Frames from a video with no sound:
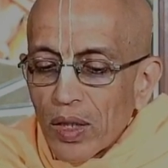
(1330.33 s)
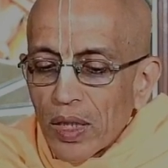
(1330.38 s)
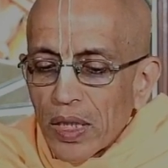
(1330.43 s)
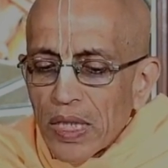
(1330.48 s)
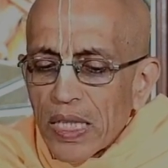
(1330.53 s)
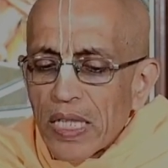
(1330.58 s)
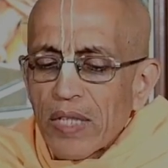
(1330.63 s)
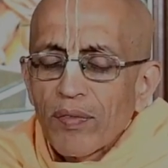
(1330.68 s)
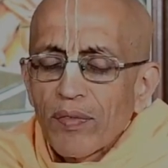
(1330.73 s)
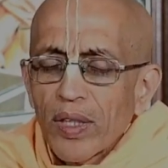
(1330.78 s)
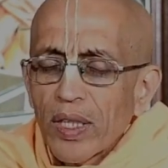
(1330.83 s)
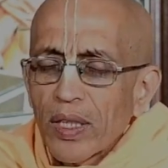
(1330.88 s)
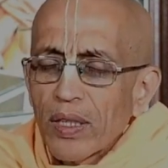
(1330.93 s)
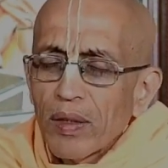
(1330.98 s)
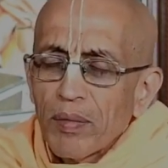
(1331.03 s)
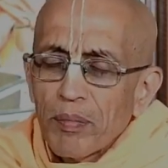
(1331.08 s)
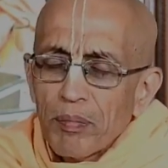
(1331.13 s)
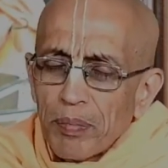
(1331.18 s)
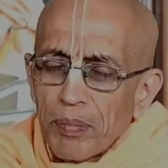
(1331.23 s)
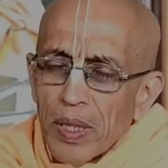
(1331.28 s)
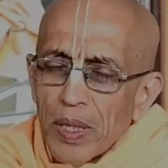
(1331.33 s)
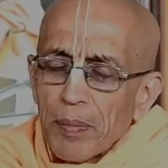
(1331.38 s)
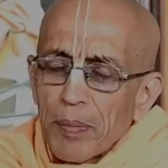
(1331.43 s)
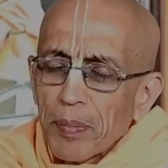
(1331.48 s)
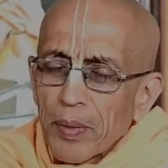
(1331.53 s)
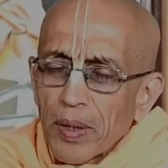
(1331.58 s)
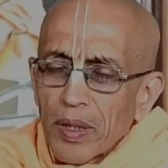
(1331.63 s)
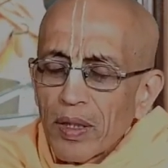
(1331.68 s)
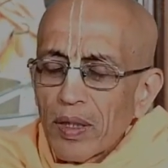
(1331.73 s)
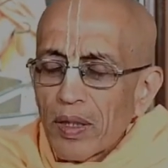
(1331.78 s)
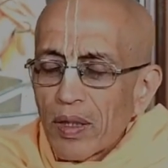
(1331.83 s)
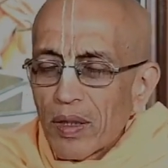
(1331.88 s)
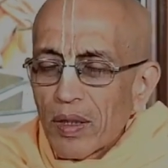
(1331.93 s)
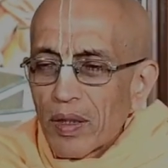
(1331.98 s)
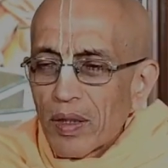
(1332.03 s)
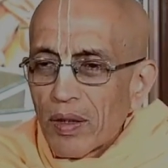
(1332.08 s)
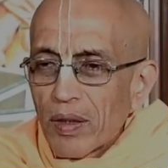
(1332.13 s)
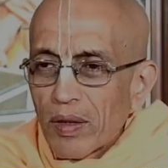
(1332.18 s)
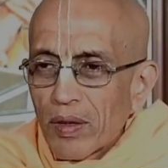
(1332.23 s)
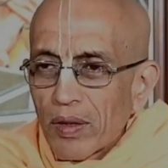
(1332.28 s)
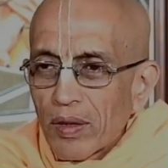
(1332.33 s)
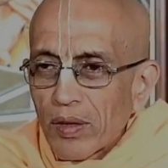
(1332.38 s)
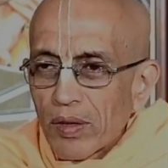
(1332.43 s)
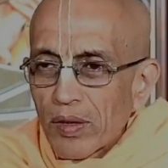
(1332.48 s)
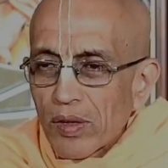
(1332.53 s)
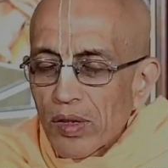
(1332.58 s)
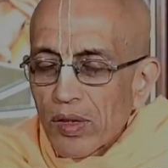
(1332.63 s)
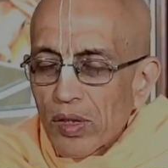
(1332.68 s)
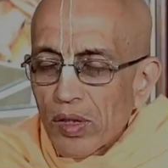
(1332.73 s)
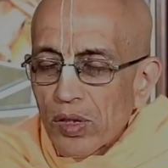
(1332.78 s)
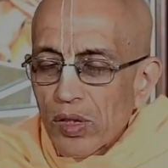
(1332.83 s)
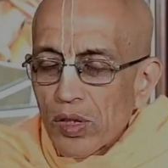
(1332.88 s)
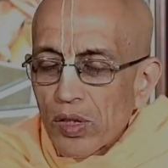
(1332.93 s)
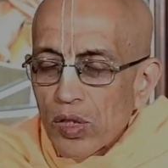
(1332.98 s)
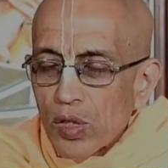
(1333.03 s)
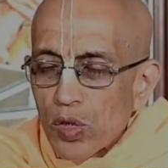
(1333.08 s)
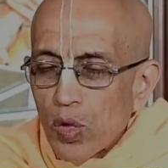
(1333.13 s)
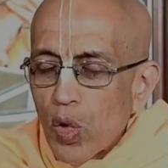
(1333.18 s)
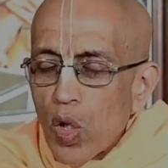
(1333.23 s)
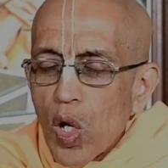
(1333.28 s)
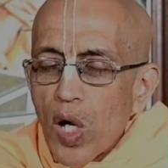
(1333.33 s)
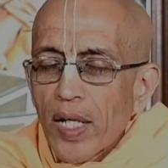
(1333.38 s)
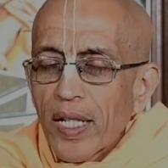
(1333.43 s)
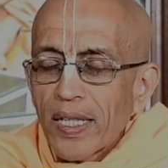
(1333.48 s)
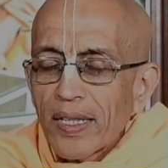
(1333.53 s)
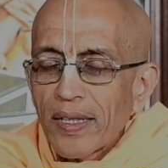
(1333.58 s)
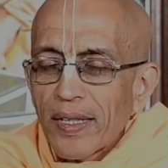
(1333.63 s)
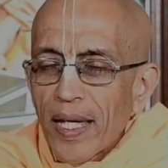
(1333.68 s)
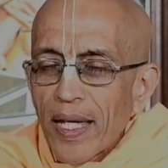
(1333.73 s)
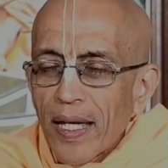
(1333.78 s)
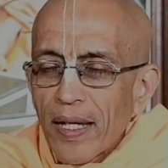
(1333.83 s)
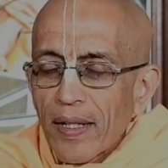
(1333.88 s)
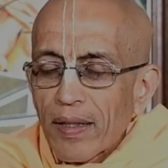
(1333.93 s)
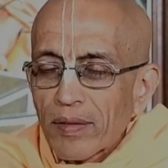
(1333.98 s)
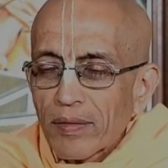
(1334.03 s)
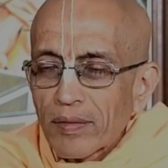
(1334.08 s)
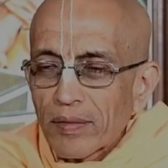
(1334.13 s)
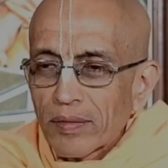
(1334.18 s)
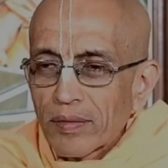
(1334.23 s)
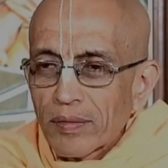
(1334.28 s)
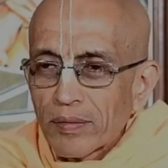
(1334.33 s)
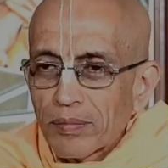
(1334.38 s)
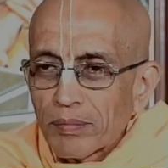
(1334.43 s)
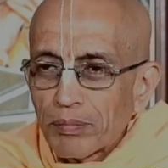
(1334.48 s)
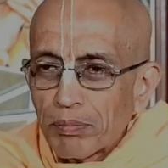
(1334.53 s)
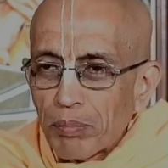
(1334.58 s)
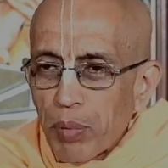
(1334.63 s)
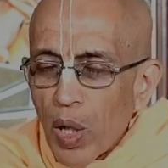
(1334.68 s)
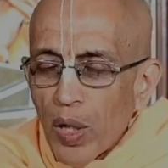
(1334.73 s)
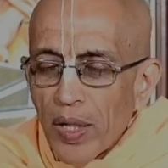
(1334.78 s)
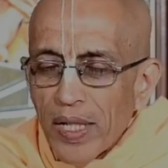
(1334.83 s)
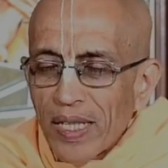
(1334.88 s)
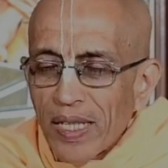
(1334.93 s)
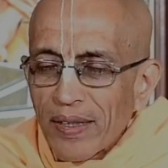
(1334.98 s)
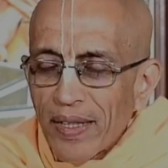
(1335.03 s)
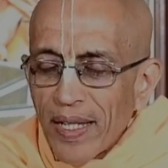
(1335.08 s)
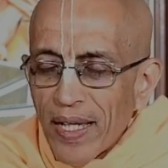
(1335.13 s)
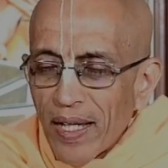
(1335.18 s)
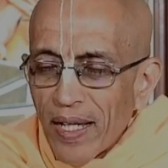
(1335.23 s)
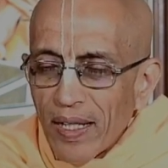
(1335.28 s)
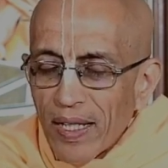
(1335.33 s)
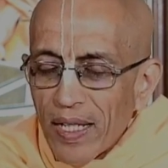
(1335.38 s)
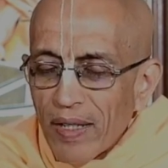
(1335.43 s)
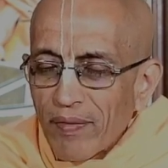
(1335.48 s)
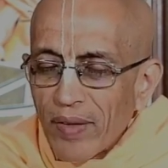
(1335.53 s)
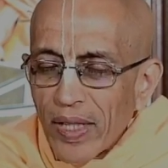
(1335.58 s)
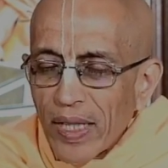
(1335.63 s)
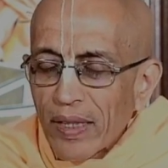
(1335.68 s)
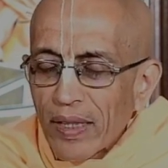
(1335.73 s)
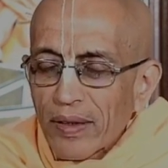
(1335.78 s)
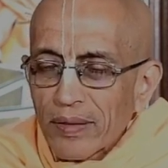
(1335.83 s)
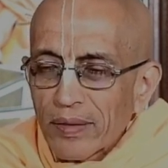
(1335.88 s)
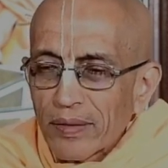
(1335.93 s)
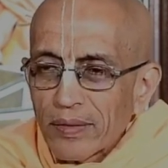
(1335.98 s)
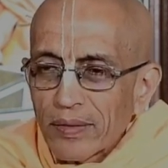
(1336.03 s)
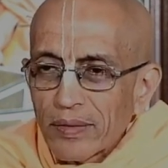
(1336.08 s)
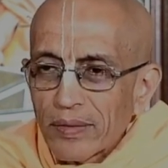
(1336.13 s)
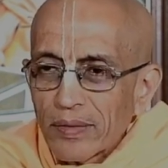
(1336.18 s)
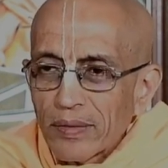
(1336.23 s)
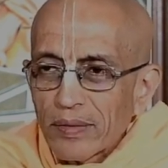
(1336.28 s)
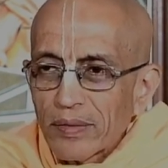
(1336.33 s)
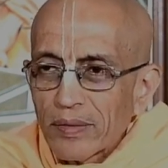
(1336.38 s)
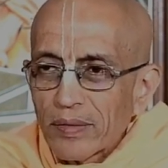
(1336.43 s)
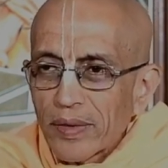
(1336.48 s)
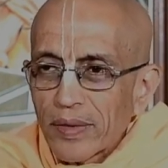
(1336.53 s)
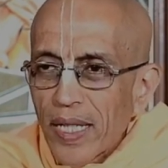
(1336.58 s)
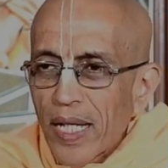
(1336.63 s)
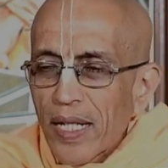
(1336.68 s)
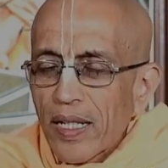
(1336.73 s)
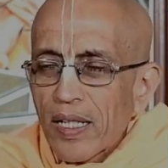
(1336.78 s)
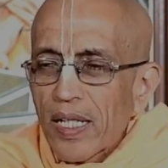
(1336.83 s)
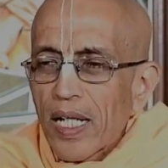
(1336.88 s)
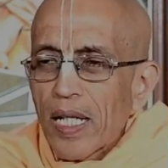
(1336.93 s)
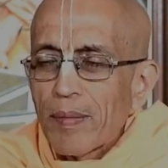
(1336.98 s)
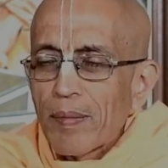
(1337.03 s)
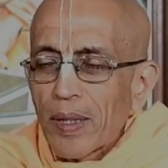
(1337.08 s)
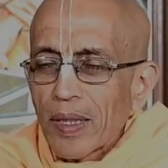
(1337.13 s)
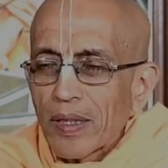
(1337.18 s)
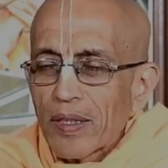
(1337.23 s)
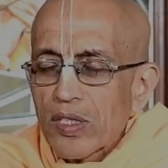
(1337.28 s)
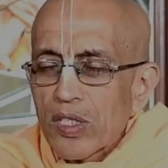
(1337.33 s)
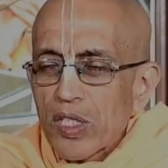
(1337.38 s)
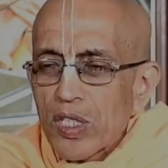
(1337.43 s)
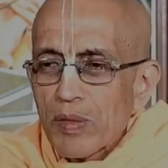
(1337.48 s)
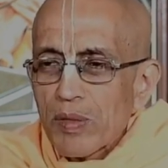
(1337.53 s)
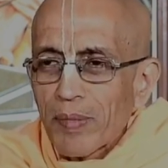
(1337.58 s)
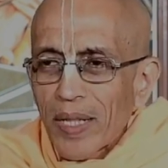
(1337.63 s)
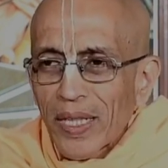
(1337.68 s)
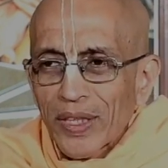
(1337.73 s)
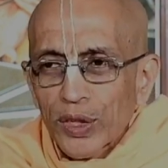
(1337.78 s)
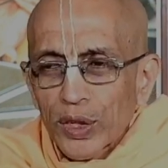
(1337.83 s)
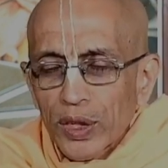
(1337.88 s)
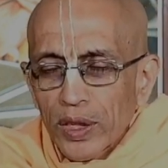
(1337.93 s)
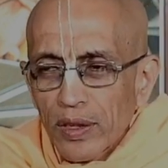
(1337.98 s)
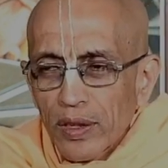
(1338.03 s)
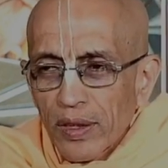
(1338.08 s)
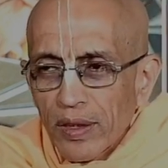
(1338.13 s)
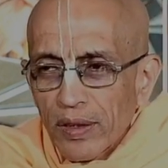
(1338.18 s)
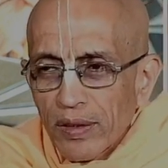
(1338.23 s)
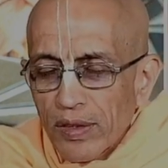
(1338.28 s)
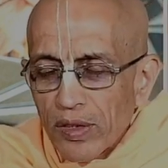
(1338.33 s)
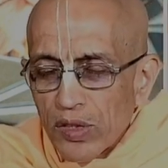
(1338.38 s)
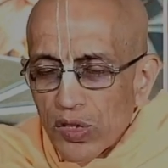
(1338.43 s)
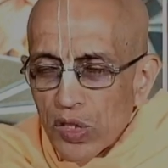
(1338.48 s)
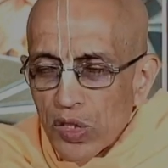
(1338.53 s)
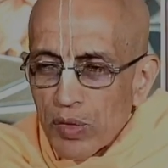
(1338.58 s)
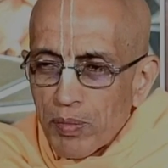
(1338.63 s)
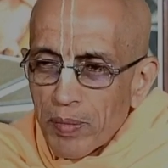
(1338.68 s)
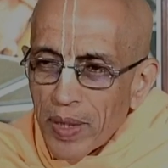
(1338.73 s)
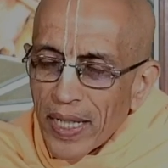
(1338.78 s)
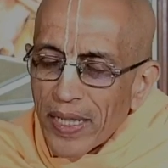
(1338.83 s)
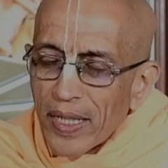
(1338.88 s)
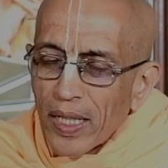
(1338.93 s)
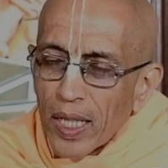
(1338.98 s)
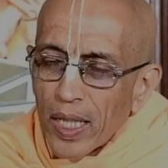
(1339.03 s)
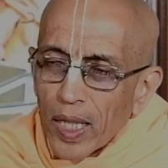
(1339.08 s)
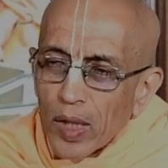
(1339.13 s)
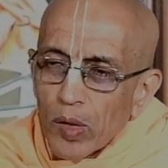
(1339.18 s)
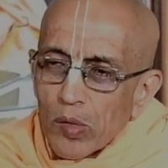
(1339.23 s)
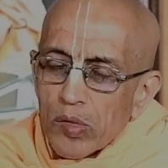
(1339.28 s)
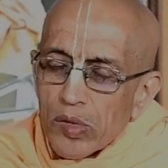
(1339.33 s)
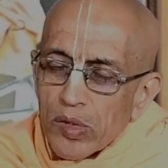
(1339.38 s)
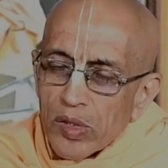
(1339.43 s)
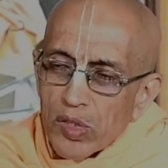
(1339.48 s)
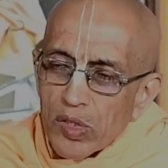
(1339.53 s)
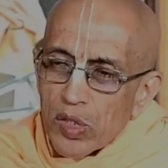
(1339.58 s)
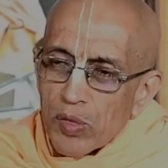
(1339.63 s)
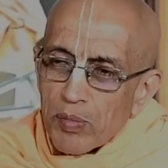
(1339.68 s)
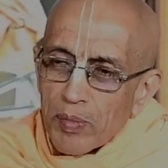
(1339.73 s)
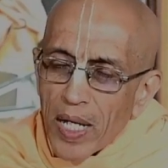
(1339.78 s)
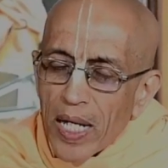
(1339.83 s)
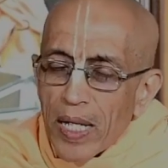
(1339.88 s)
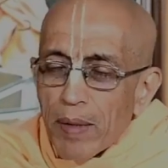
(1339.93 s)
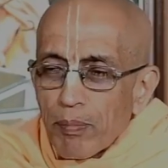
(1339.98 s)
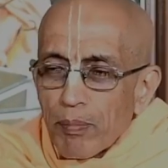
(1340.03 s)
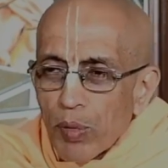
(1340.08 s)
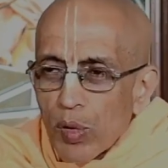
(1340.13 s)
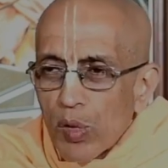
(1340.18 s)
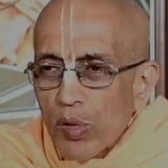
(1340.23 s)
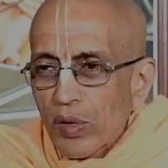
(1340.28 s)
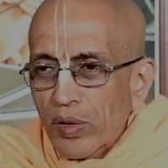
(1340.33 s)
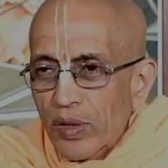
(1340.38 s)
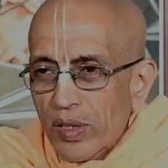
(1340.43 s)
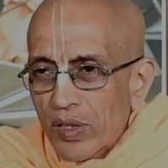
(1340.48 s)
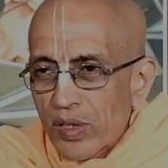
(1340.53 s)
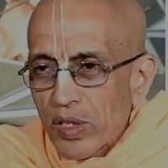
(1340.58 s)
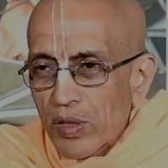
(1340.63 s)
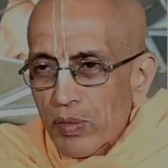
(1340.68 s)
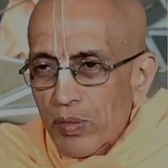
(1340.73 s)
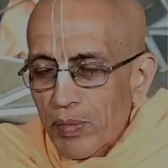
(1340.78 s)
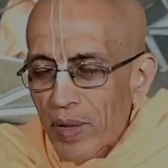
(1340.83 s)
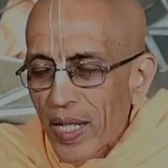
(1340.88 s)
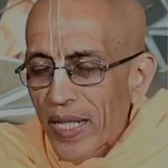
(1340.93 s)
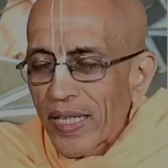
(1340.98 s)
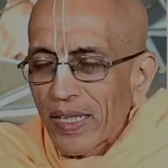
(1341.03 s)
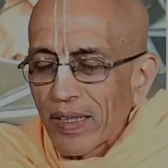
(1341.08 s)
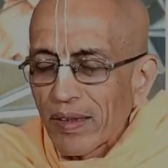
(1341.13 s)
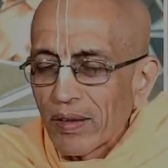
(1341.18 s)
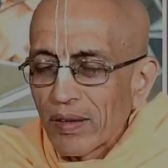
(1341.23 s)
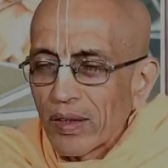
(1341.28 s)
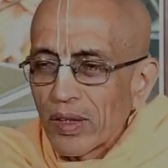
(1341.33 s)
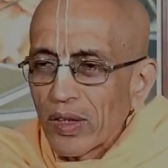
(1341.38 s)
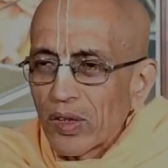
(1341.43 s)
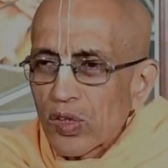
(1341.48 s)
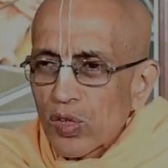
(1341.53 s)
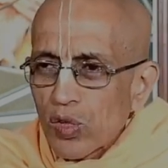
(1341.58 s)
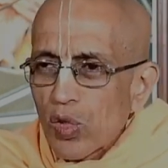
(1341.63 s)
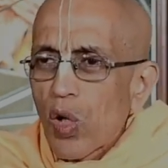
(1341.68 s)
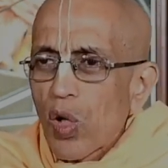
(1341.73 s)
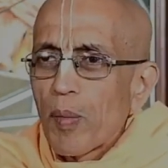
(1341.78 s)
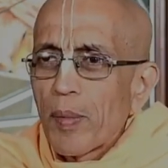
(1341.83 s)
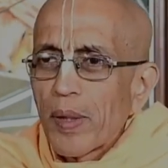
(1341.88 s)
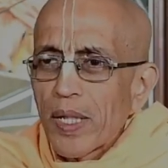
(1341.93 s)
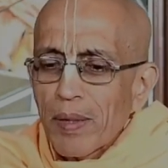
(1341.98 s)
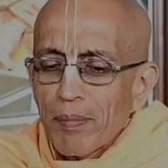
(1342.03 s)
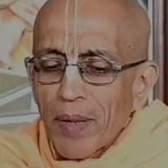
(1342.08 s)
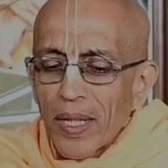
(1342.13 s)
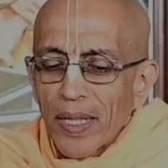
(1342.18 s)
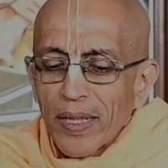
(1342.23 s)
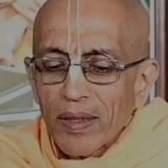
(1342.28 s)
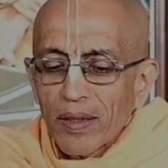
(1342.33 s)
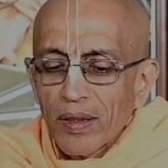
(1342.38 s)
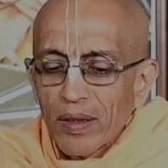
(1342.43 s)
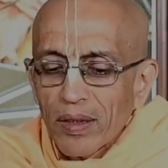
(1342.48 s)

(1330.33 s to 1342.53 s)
Even people, so long in their body they are living, they are claiming this is my shirt, this is my house, this is my book, this is my, so many mine.